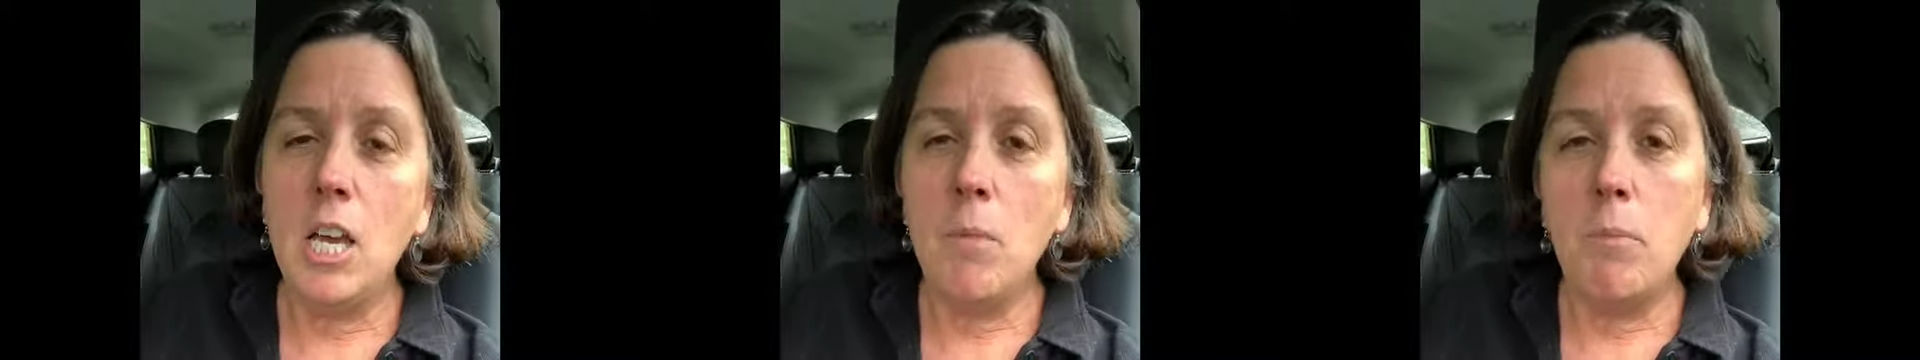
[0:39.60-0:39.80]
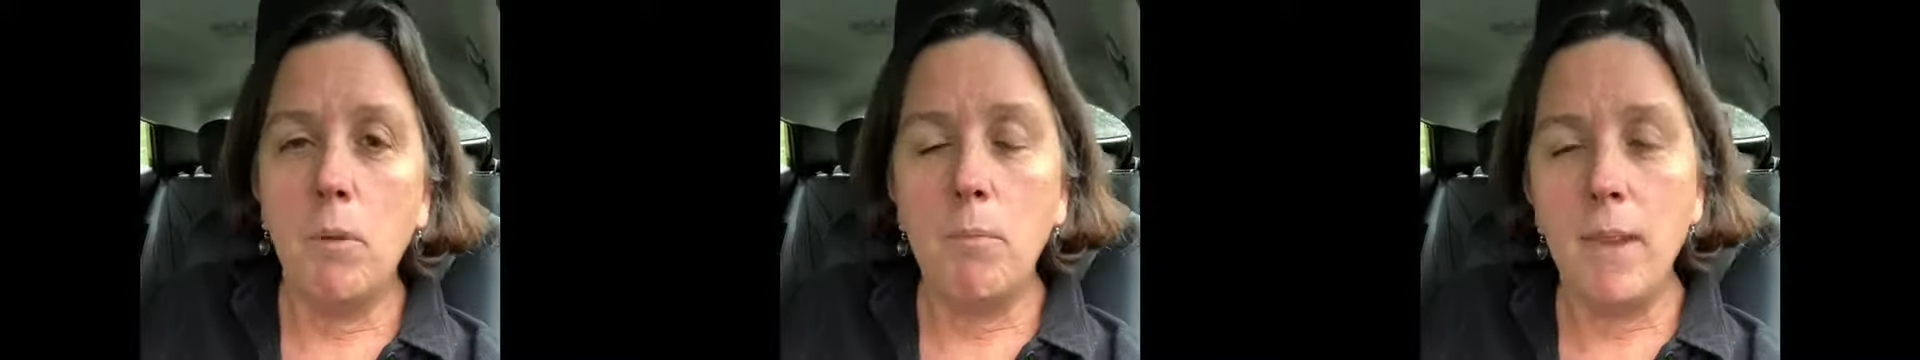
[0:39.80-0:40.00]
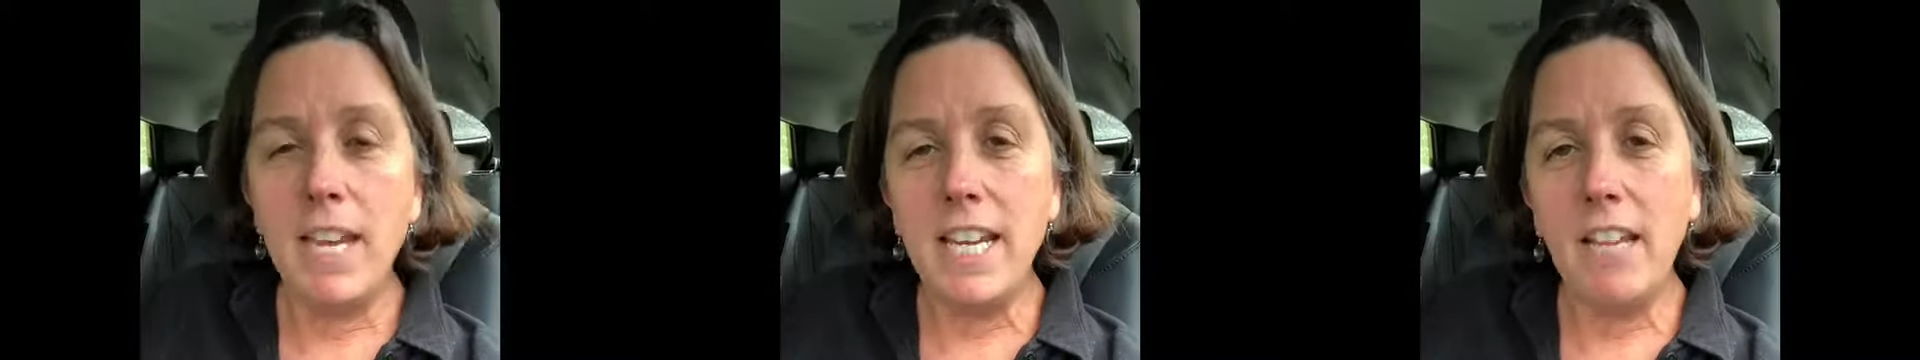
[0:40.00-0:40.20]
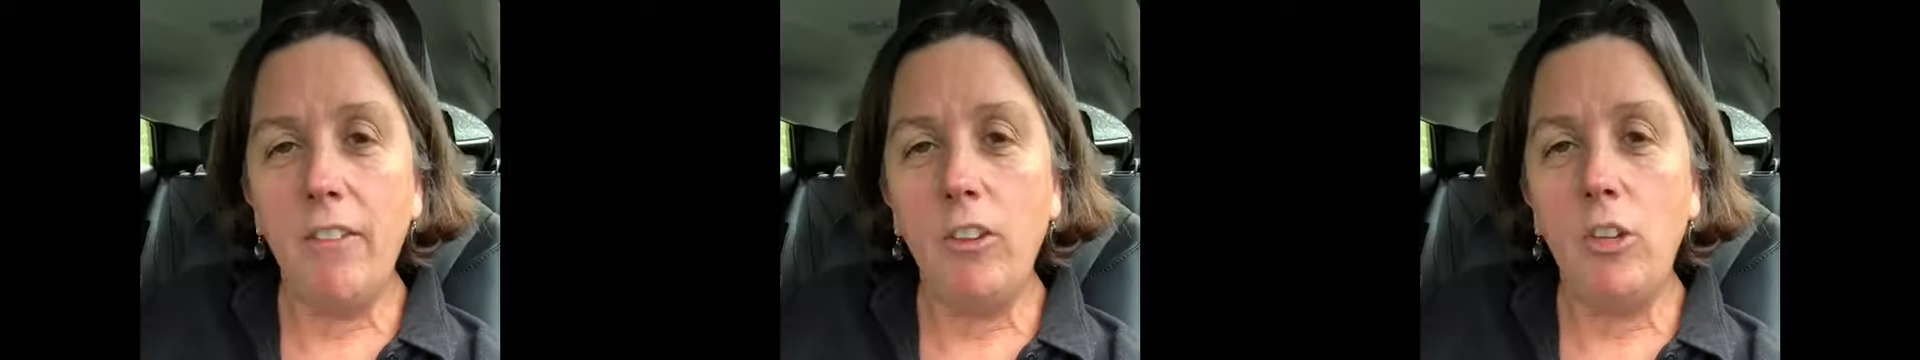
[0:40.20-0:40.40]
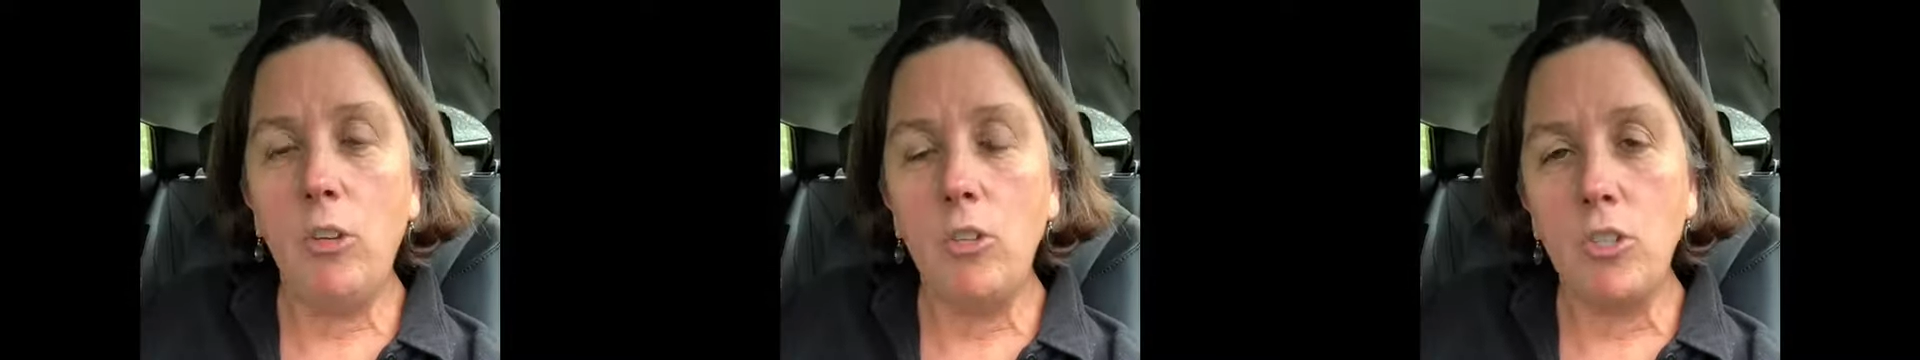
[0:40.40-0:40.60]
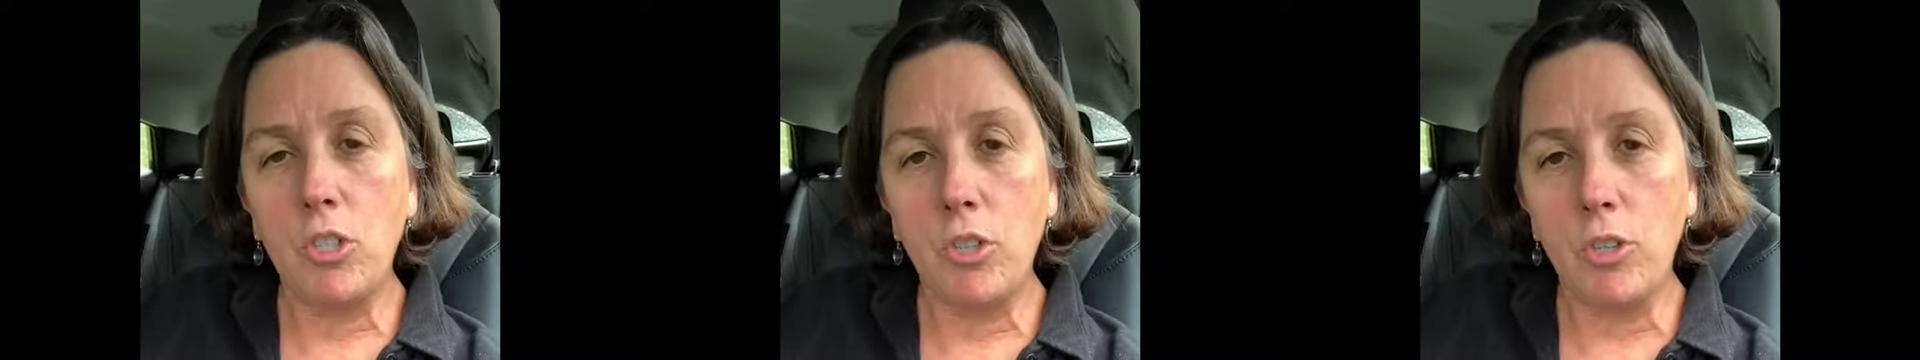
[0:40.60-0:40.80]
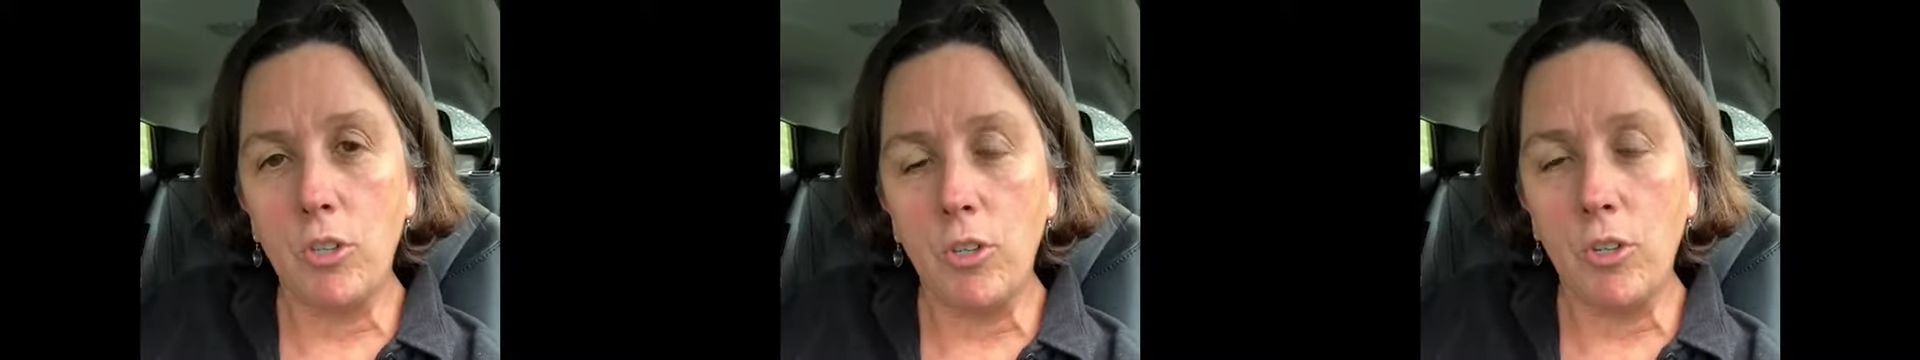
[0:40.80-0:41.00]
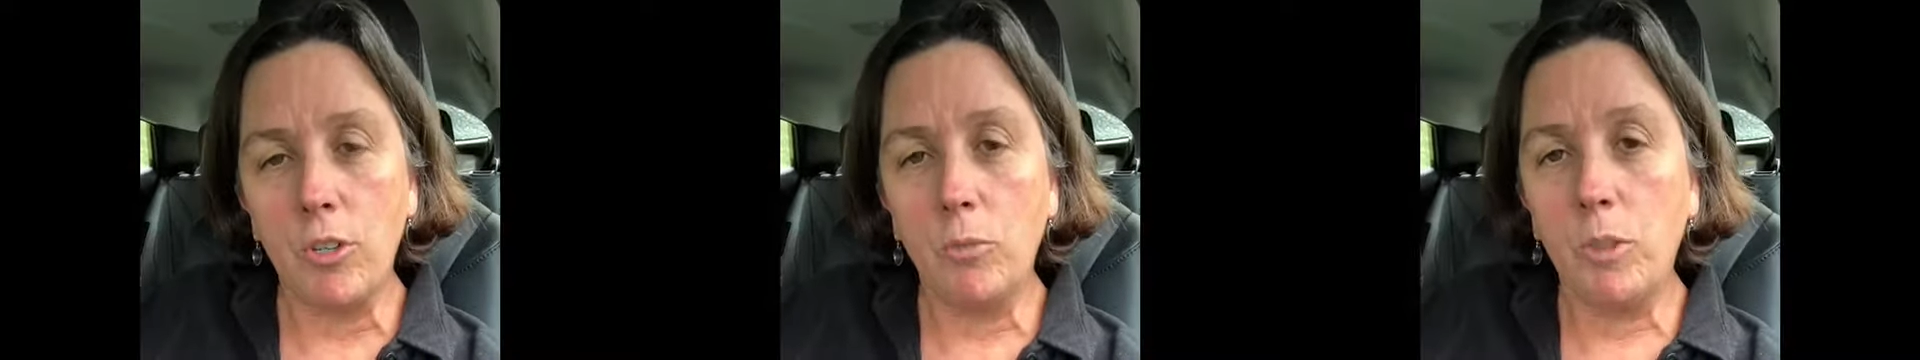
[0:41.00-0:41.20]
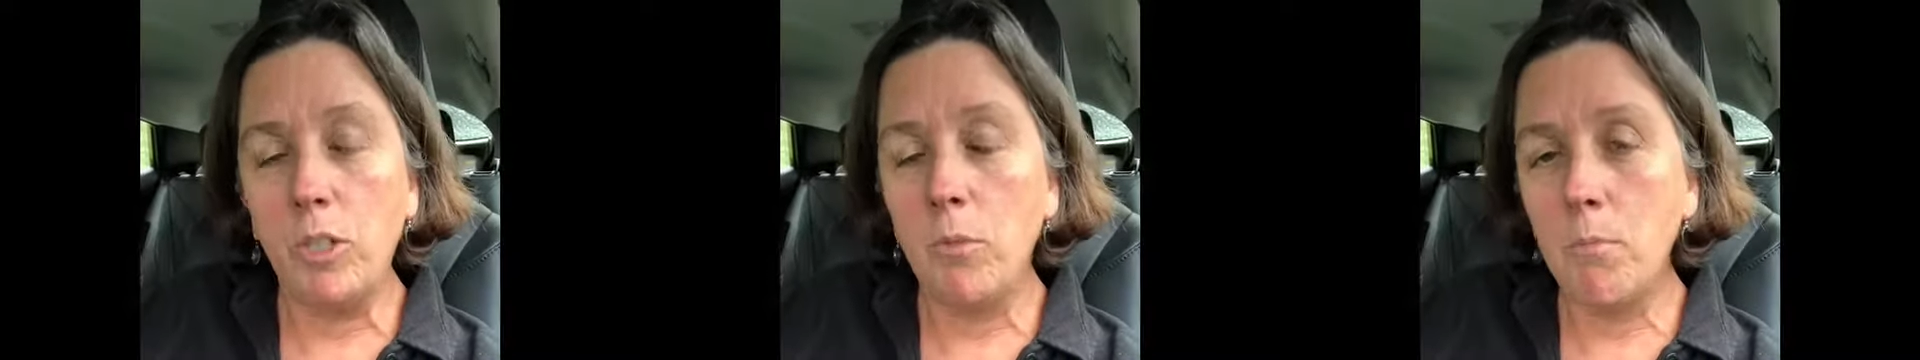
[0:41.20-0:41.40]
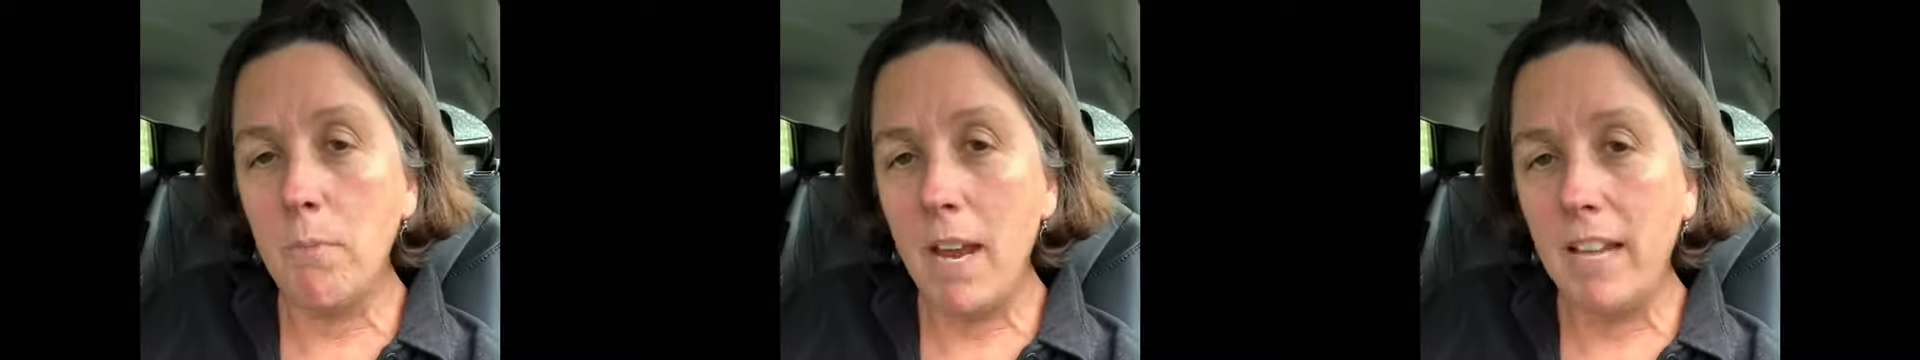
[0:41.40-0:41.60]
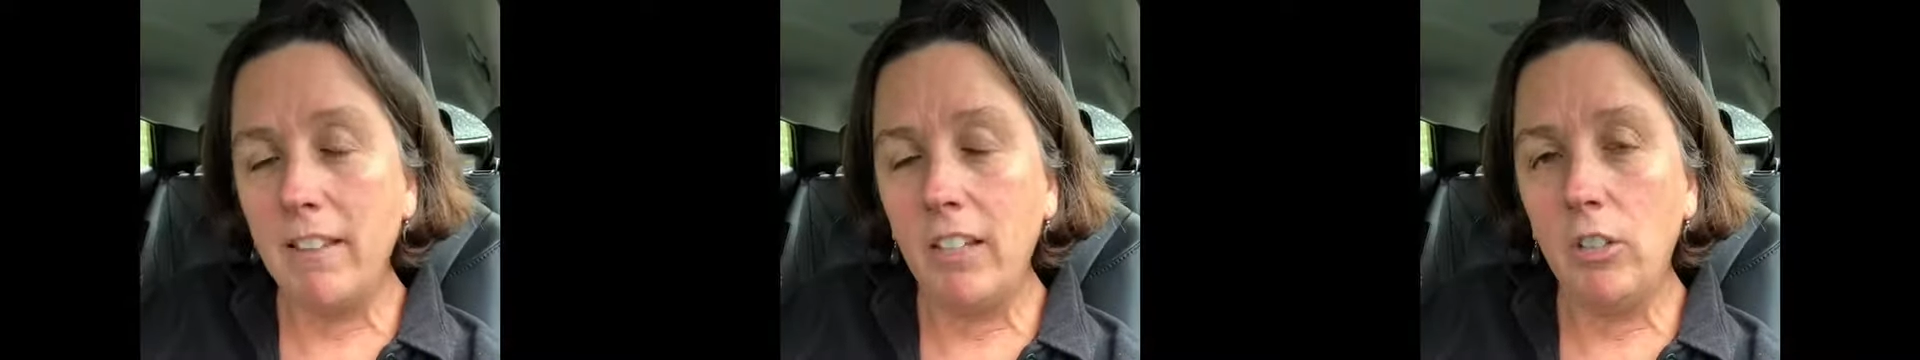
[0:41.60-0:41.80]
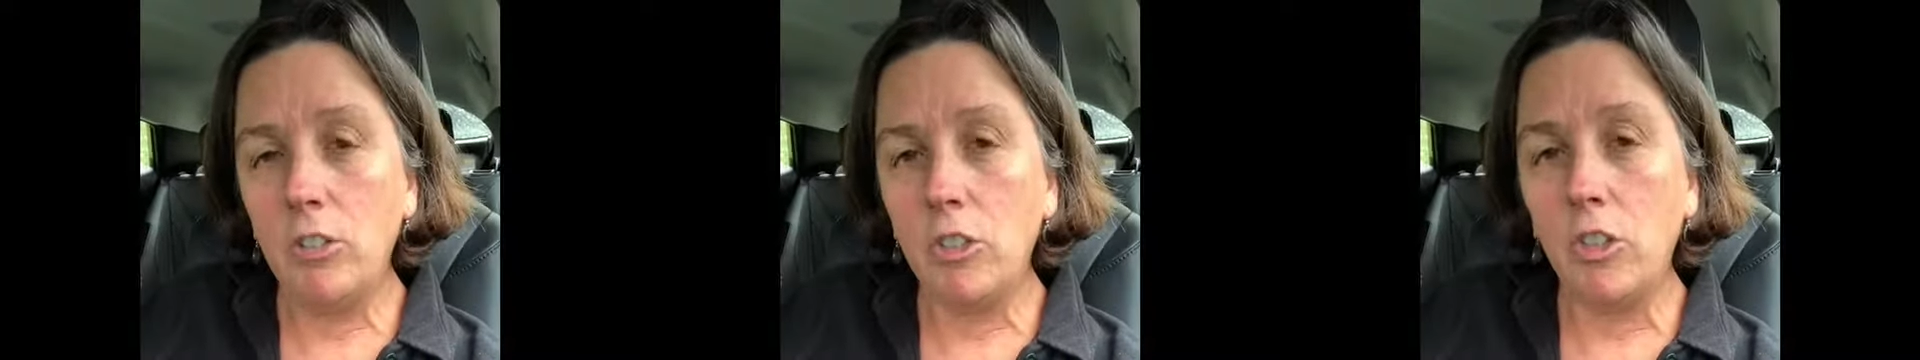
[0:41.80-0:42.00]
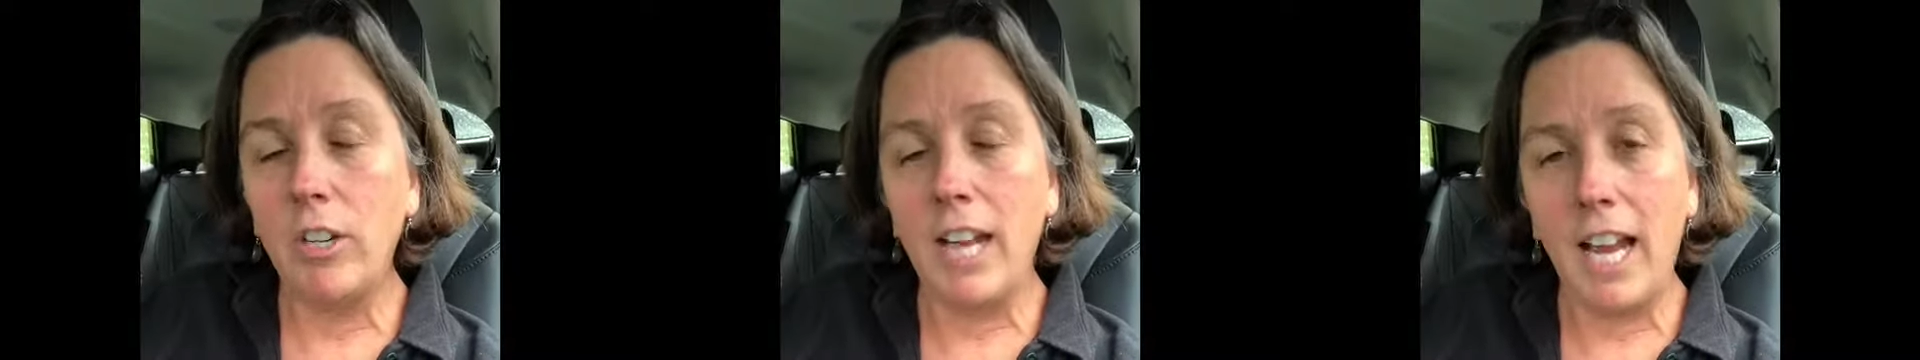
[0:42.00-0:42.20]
But making the U turn, when you make the U turn,